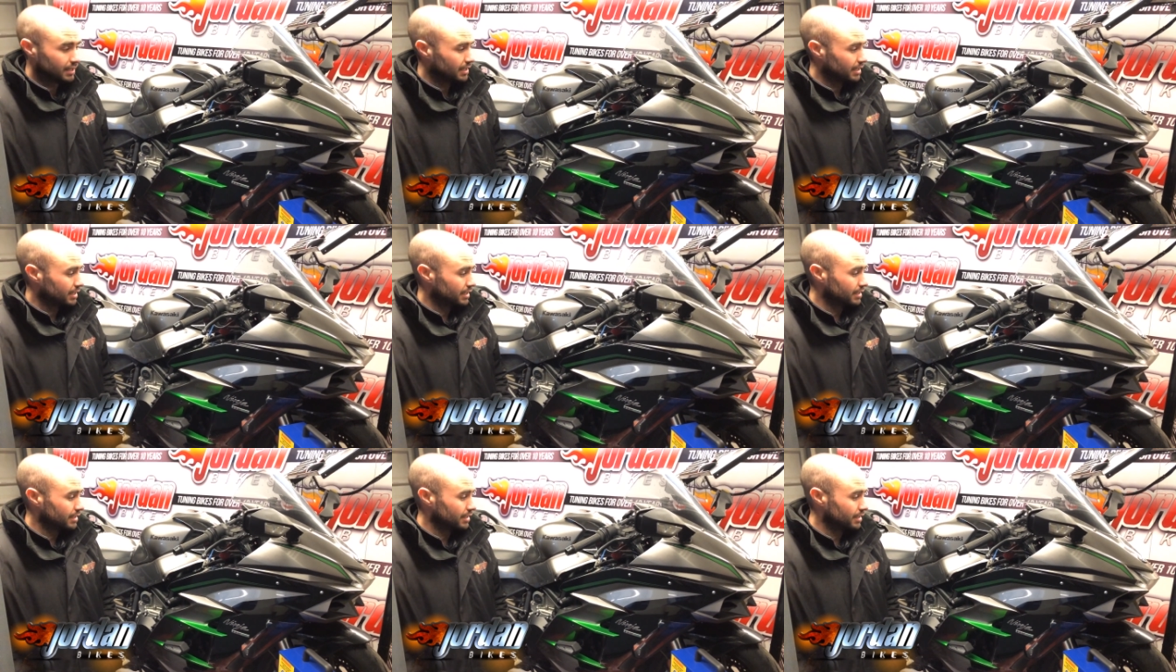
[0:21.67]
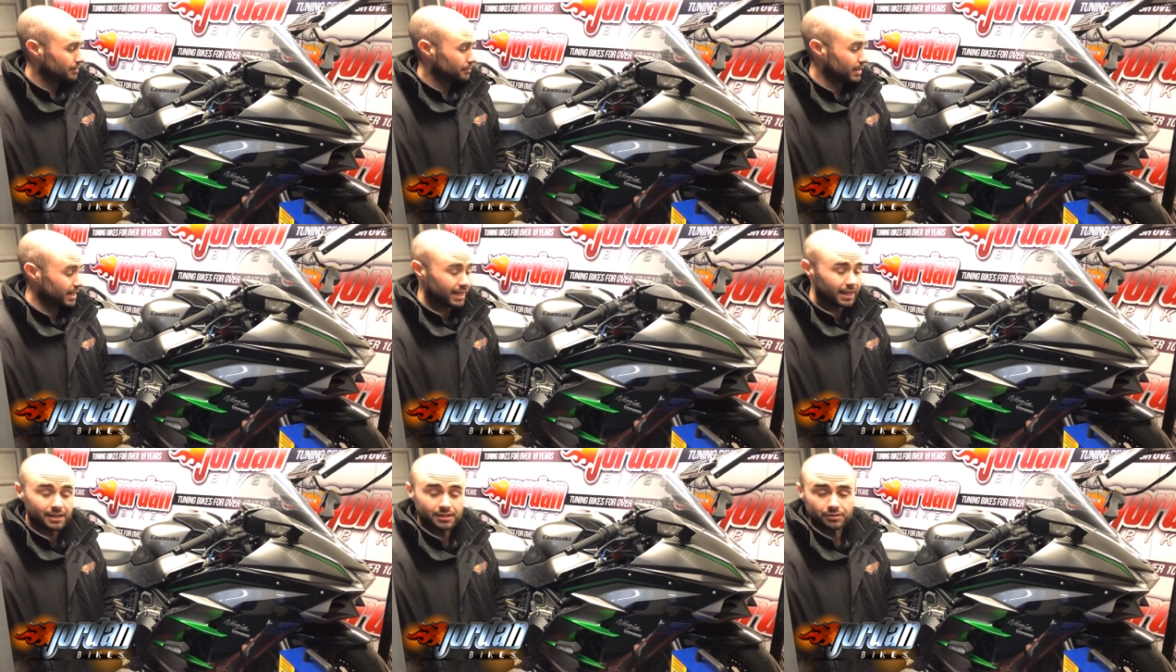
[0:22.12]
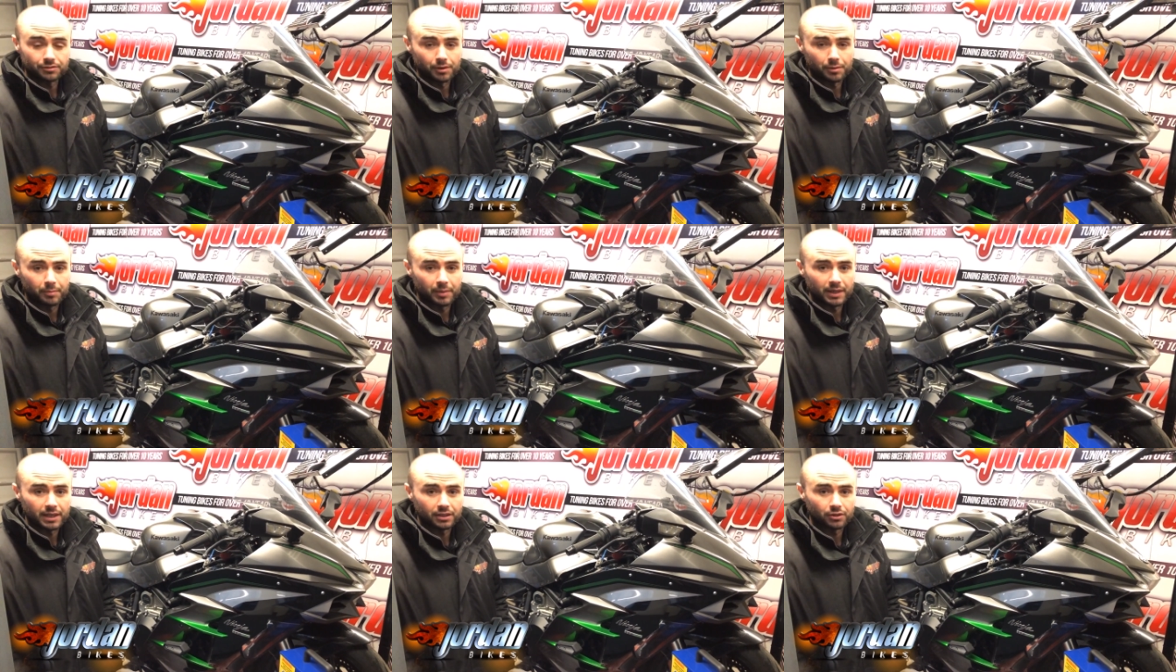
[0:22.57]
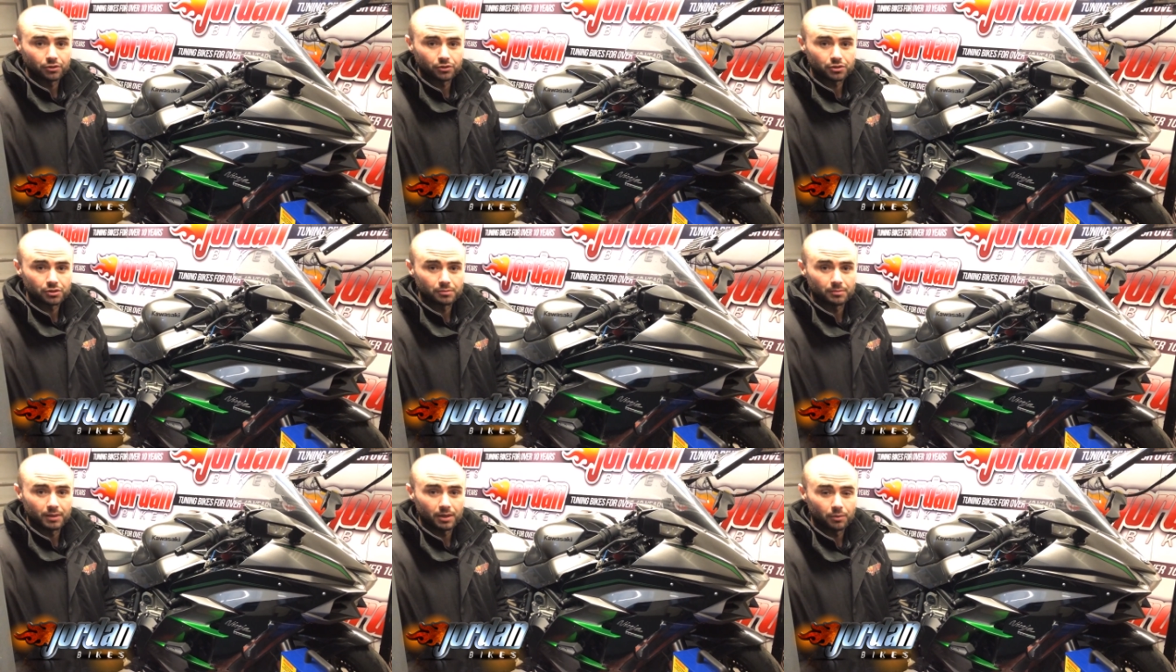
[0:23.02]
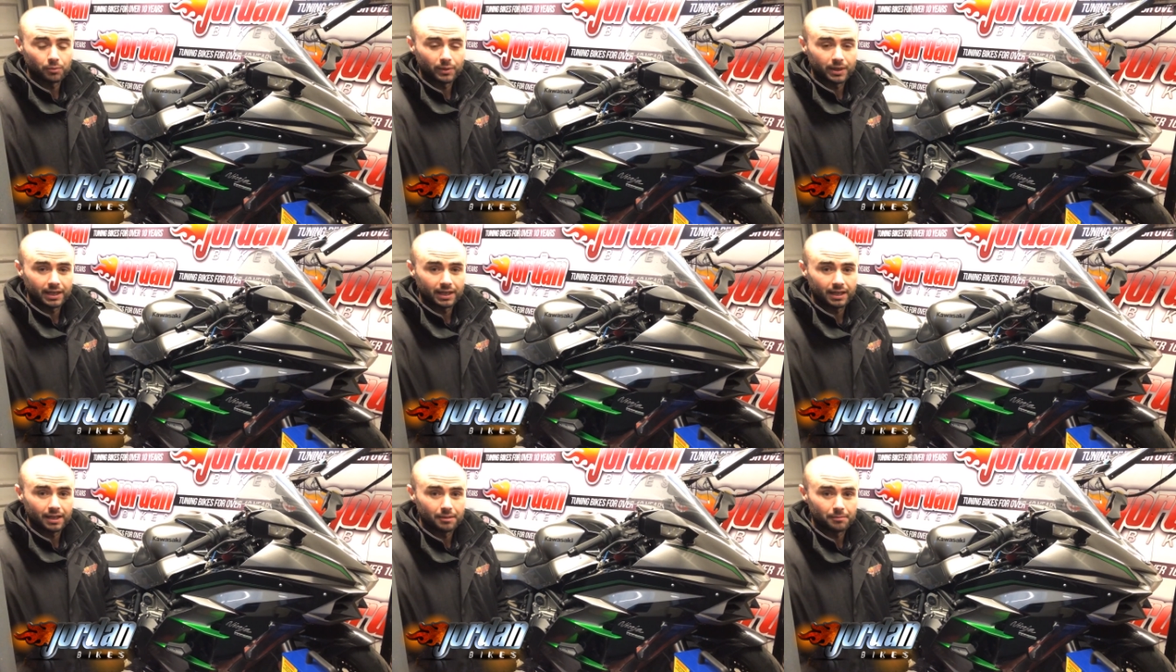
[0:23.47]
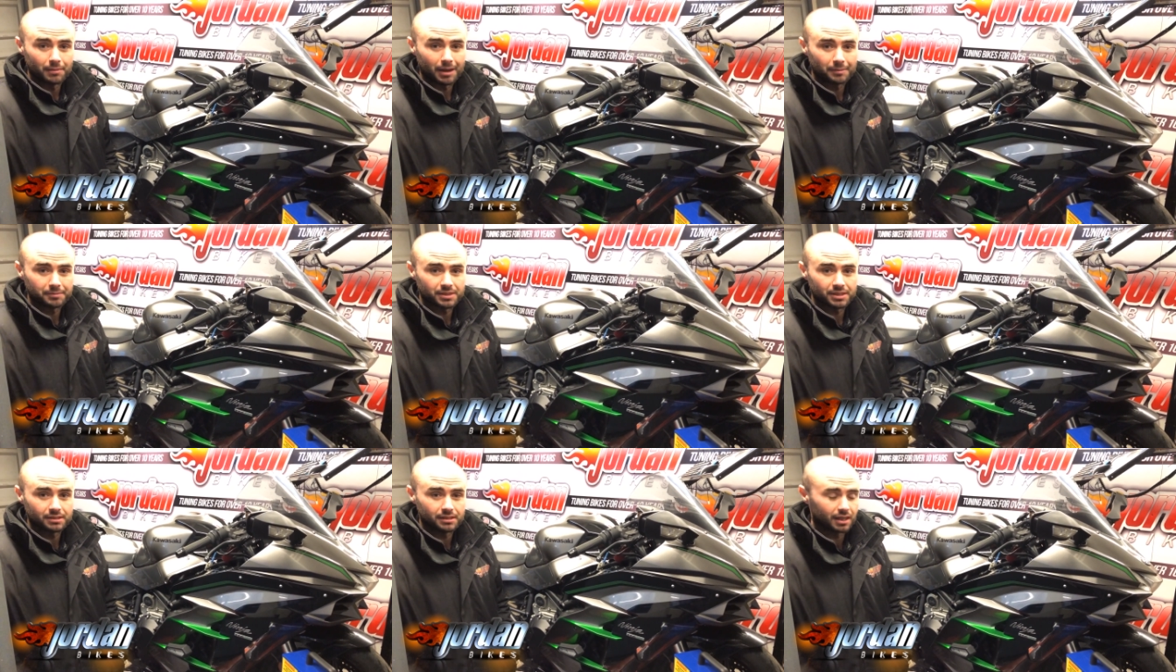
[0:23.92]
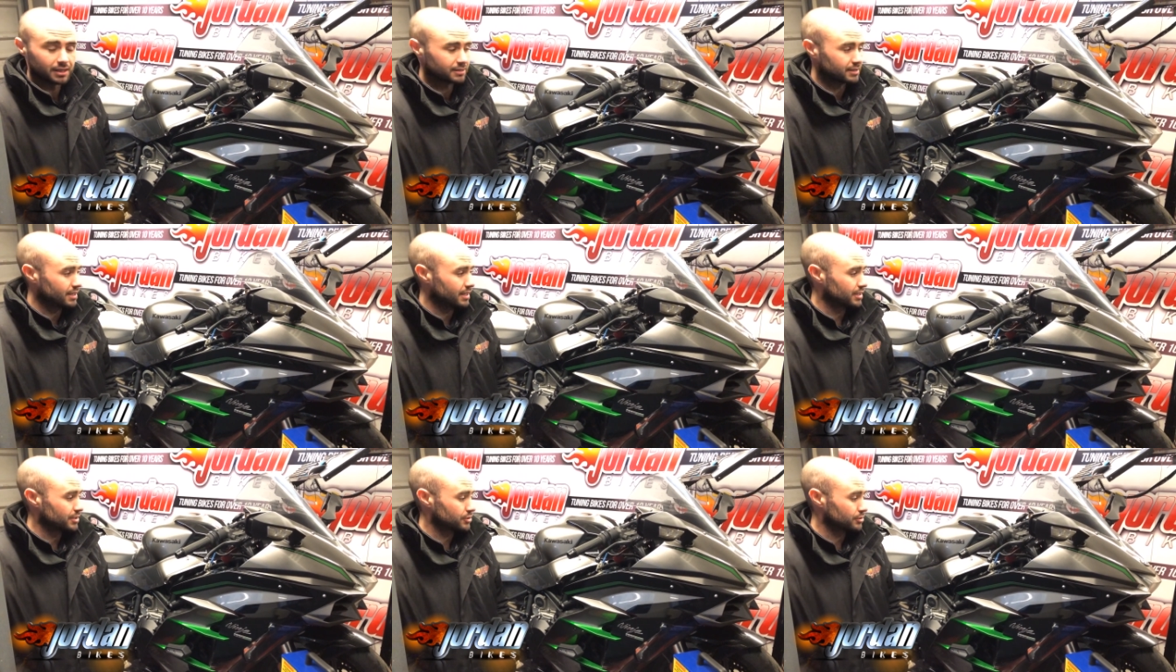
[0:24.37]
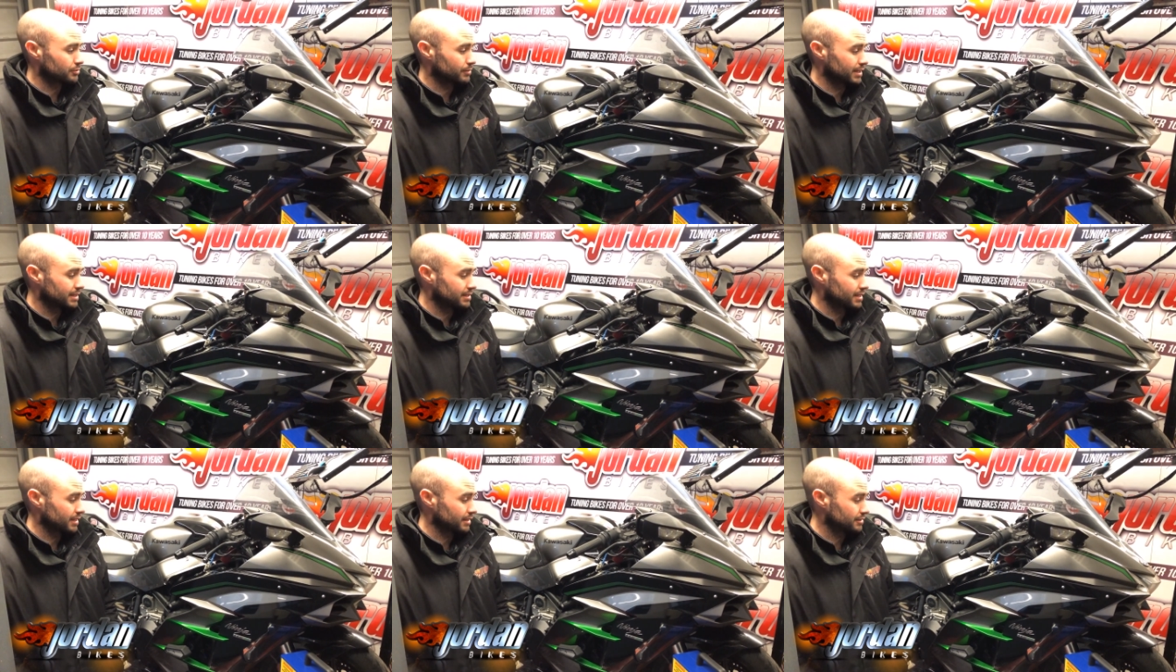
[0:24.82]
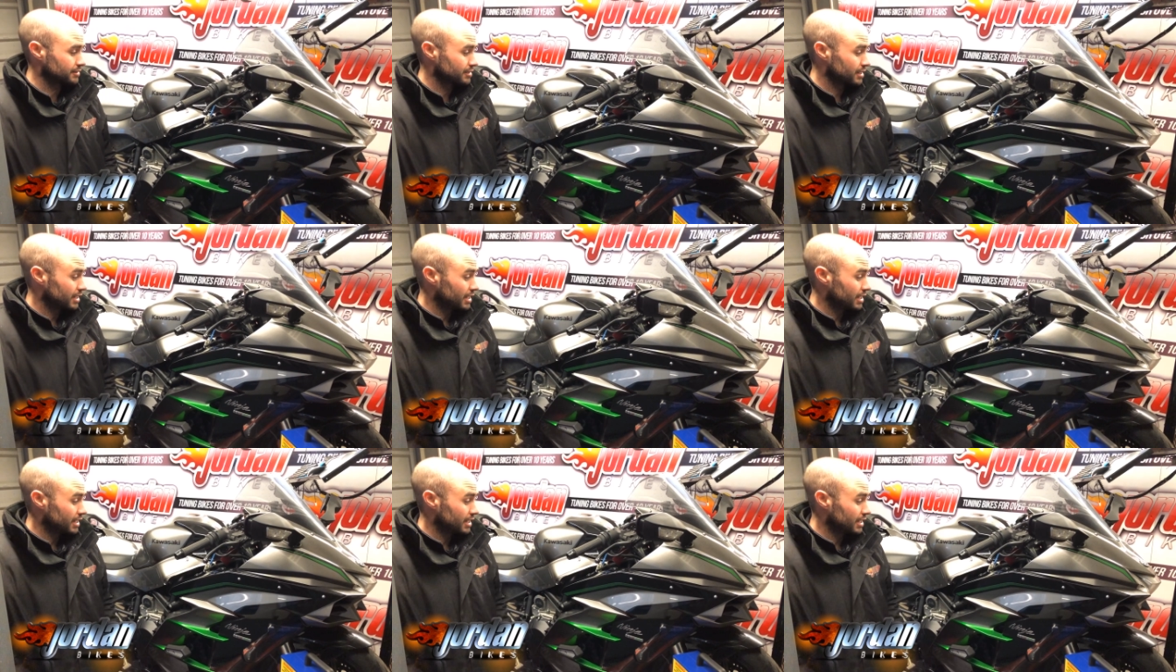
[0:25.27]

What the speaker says: It is a repeat customer. We mapped his last H2SX,